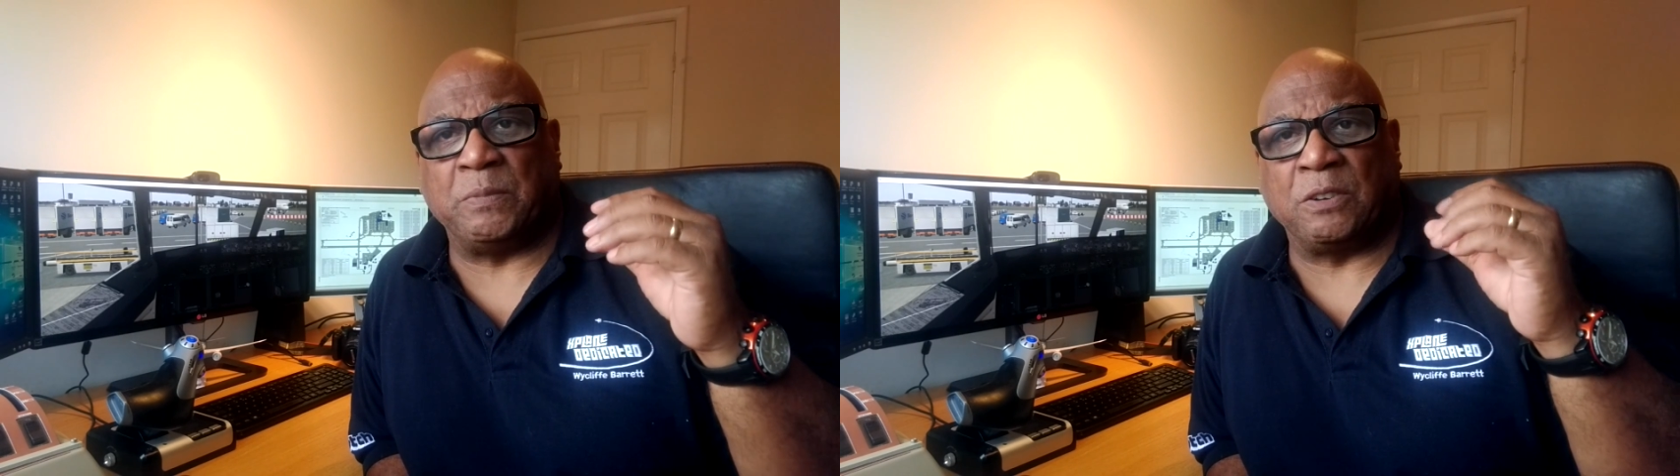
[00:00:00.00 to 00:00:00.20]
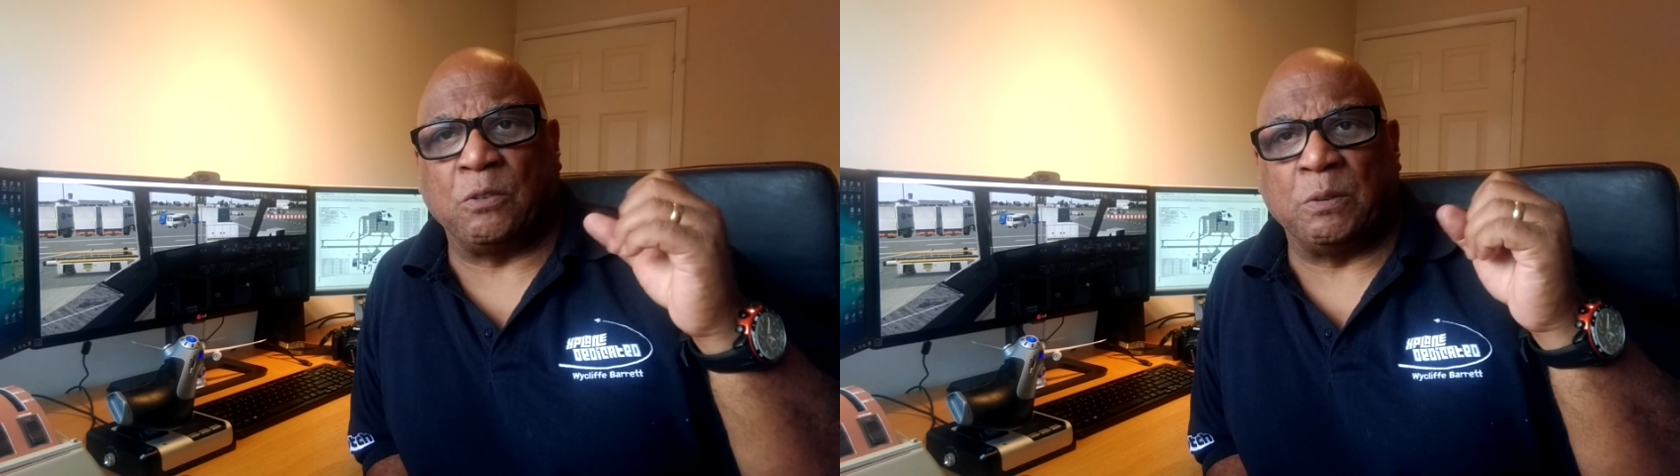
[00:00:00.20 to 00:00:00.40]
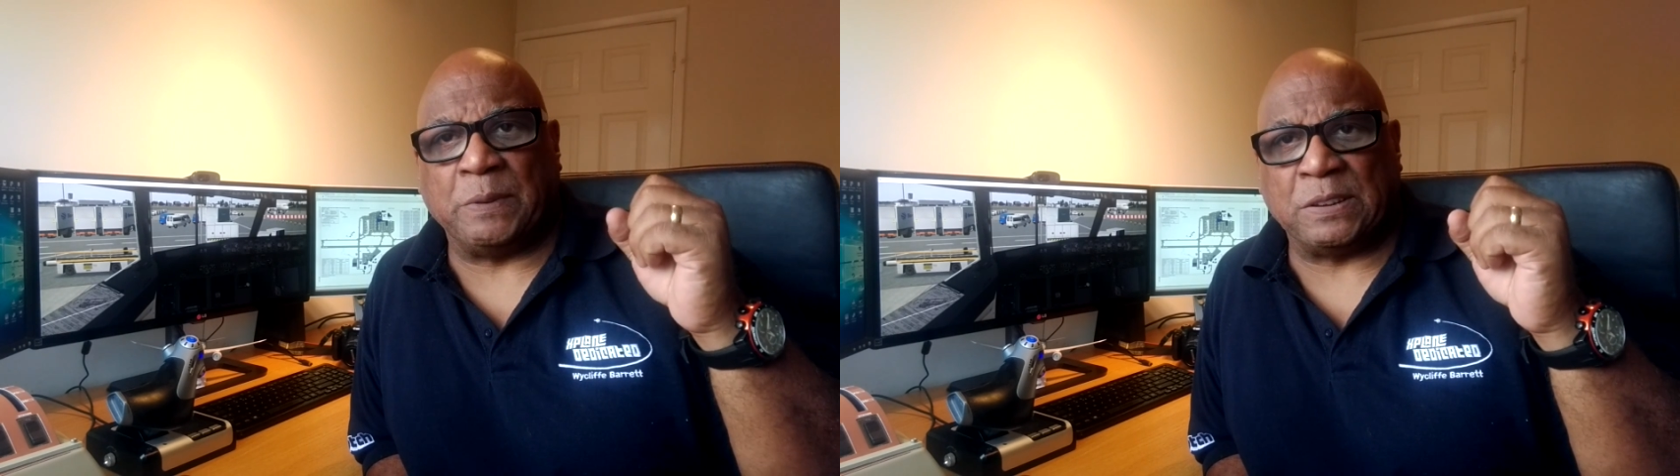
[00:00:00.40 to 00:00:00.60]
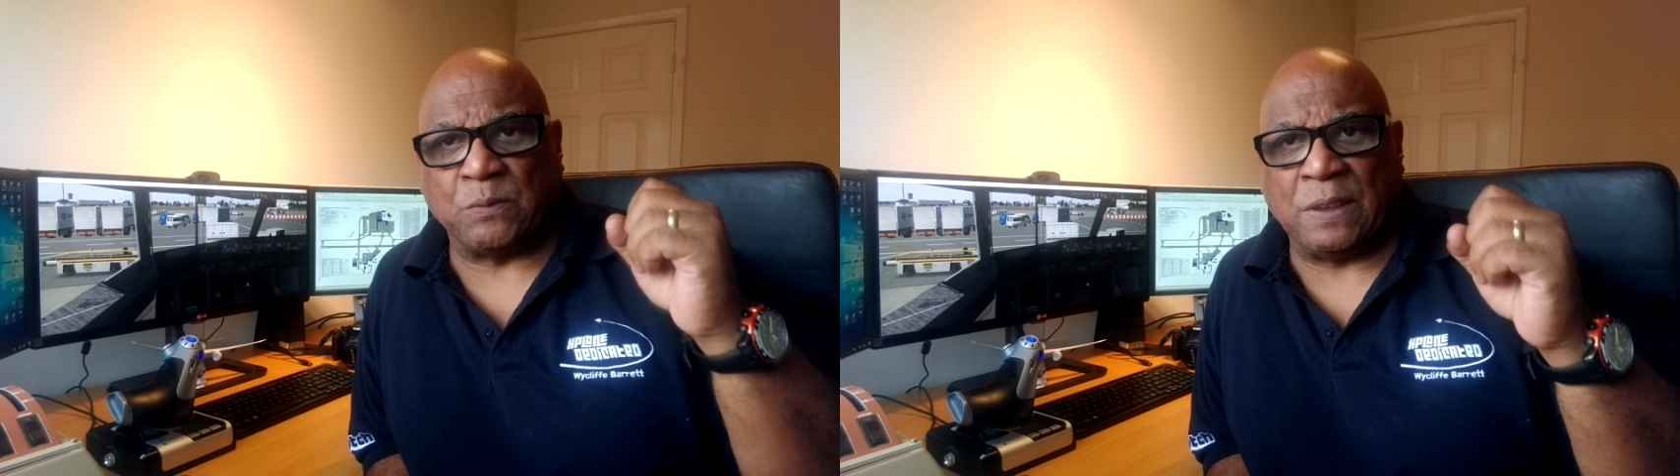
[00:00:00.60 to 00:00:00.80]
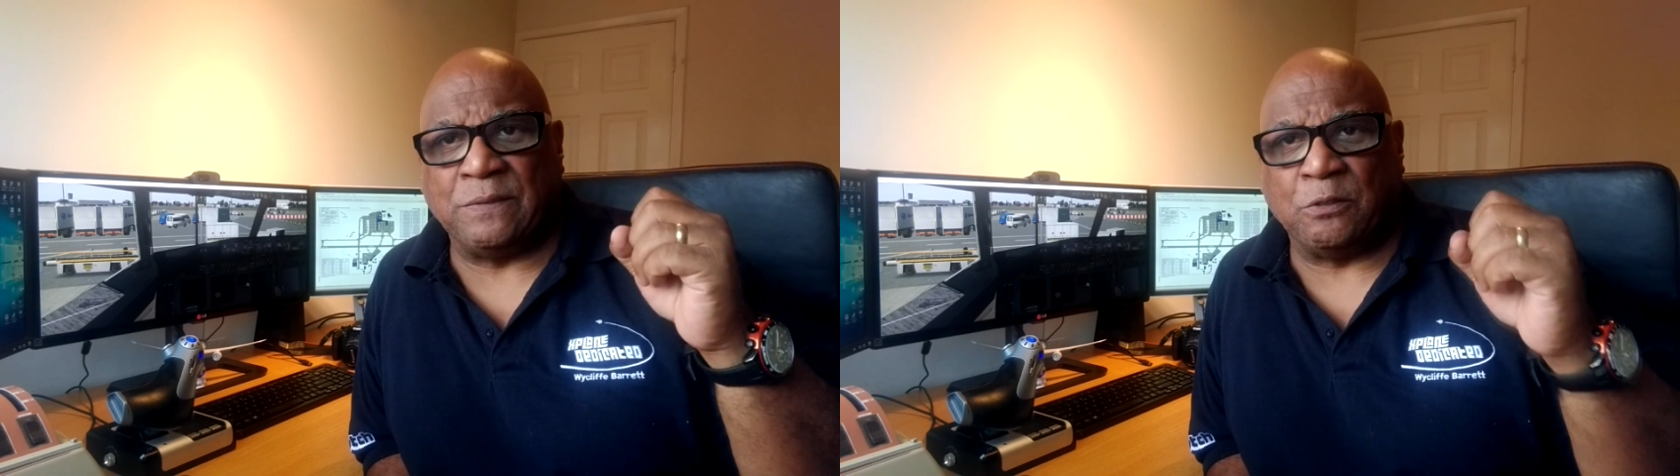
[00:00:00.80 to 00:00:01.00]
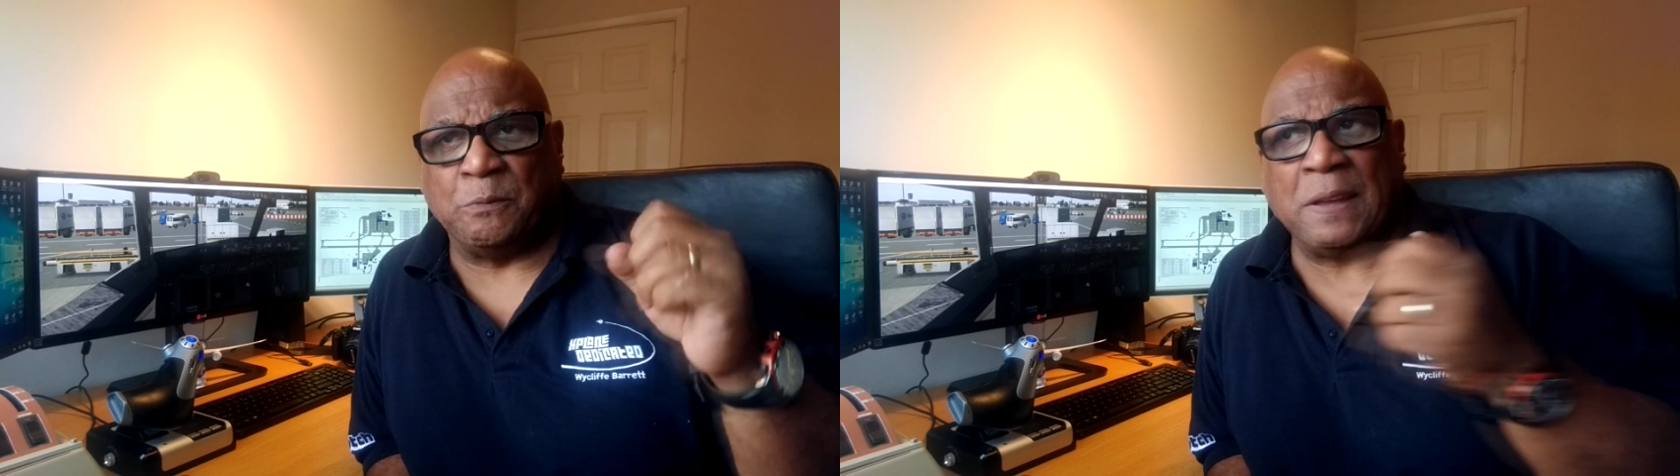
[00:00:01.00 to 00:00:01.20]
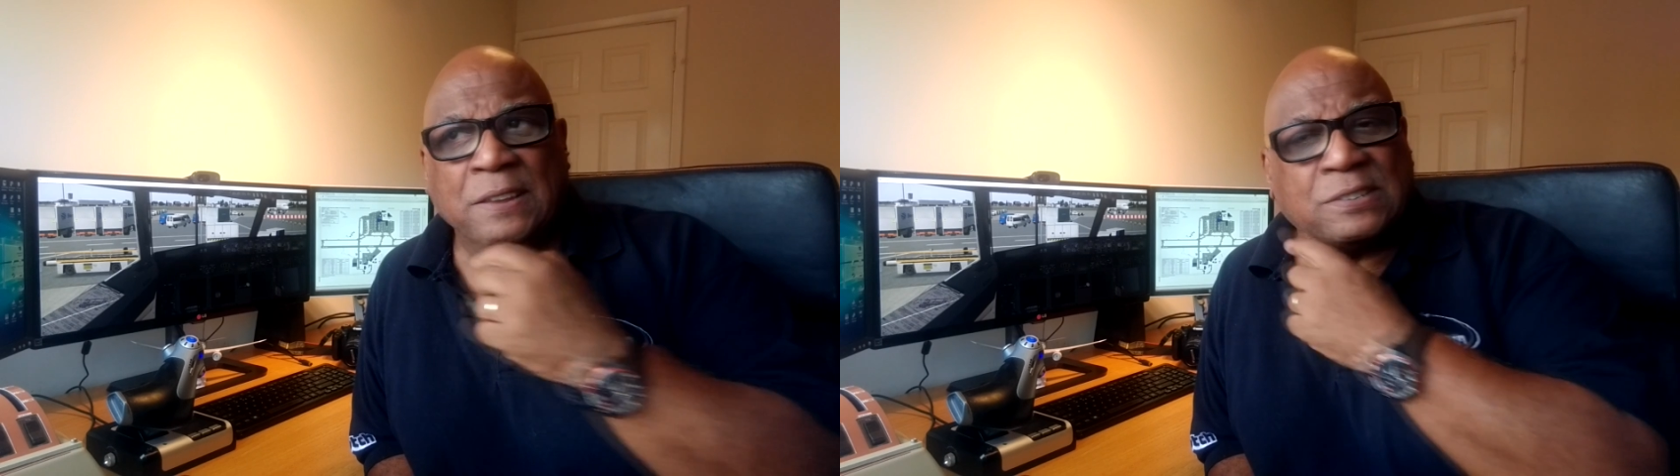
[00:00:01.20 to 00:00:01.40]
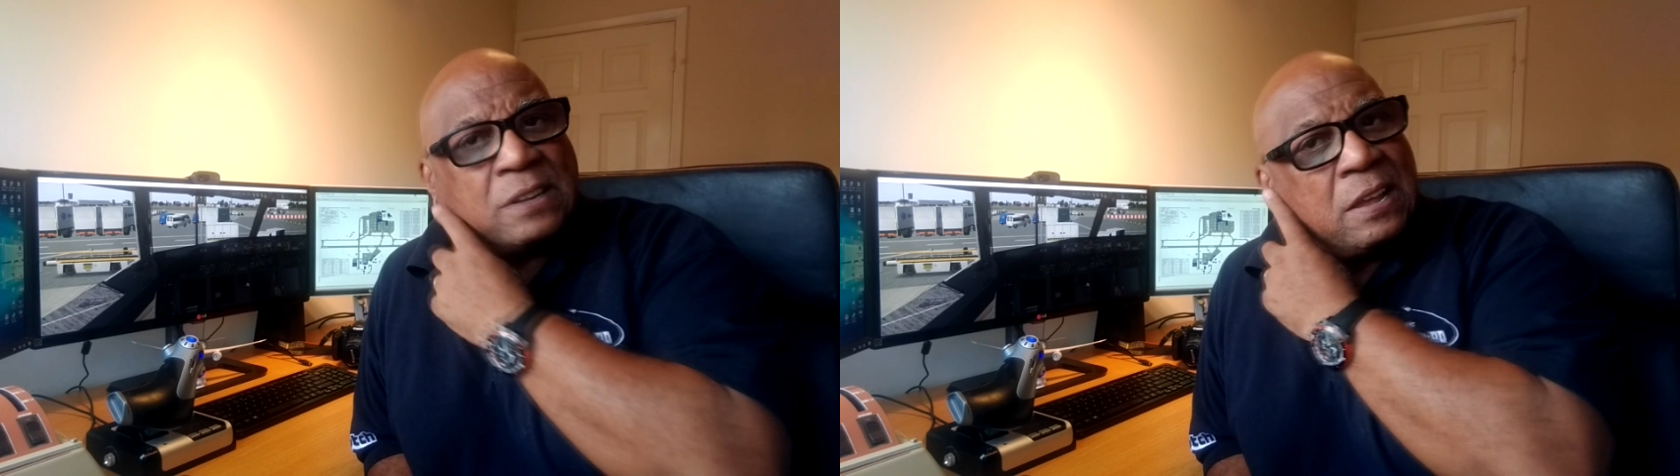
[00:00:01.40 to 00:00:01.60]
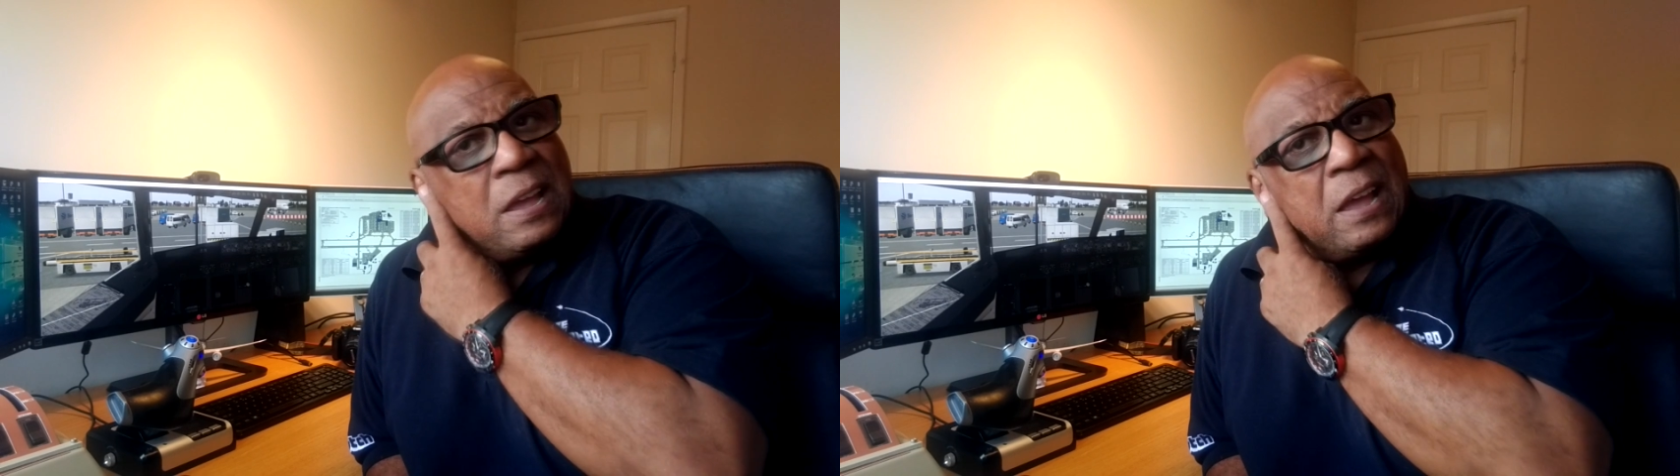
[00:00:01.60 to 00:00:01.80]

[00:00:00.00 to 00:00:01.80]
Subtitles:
going past Wenvoe Mast,